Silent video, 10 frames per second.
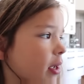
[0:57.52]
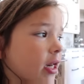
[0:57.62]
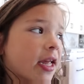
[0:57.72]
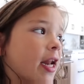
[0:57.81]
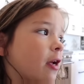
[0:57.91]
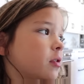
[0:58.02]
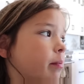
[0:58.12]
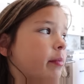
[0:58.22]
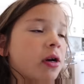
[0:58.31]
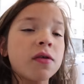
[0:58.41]
I'm going to get out
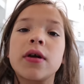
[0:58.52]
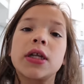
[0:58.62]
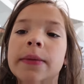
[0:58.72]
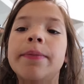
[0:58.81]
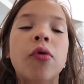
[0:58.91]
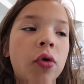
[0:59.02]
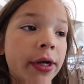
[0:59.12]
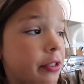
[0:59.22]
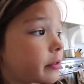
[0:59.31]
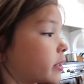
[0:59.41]
some milk to pour
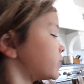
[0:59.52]
into the